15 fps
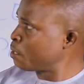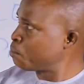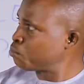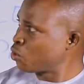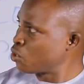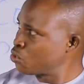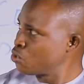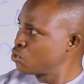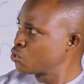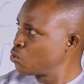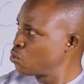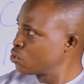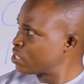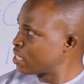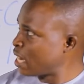produce
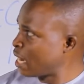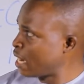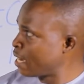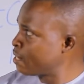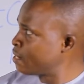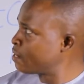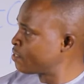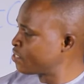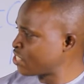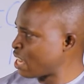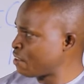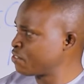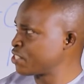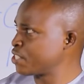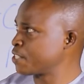goods and
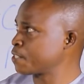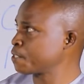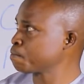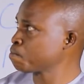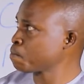services.